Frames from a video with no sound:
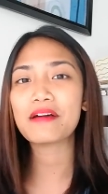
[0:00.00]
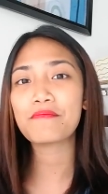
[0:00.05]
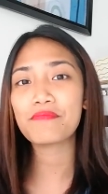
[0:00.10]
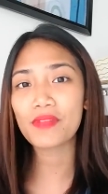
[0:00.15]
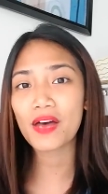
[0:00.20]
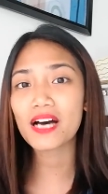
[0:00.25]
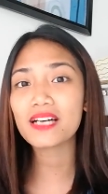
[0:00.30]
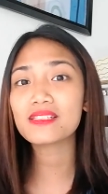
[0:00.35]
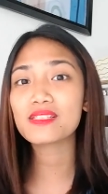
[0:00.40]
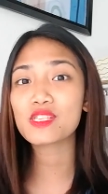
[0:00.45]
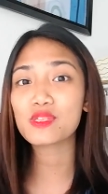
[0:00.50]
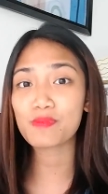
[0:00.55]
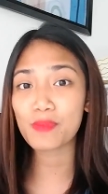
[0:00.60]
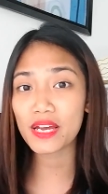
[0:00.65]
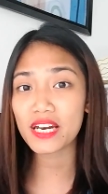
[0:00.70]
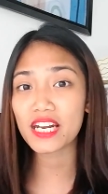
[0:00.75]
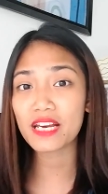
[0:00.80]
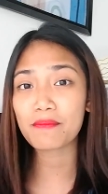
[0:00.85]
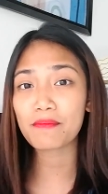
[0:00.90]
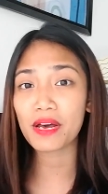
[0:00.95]
I'm not
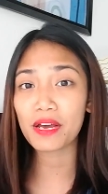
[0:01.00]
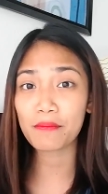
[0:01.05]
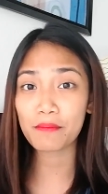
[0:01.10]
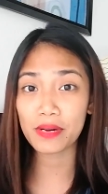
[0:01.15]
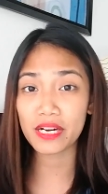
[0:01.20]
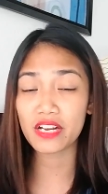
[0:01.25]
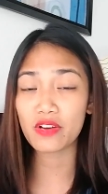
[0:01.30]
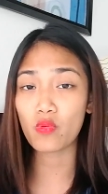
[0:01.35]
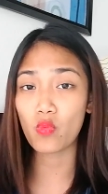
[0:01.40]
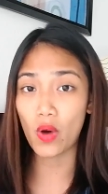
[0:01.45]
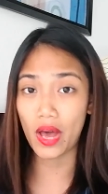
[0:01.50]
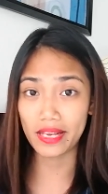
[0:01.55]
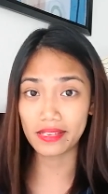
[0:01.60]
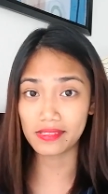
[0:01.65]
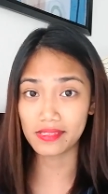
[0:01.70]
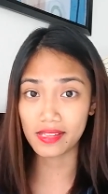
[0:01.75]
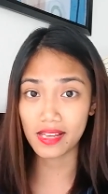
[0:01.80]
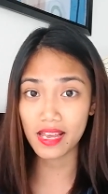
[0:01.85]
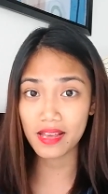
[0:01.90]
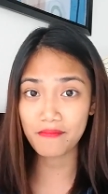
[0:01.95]
spending my money
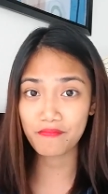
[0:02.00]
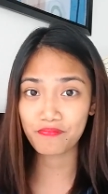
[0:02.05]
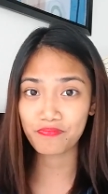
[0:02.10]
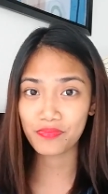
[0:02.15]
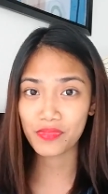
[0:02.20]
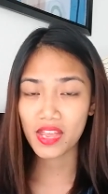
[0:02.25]
wisely,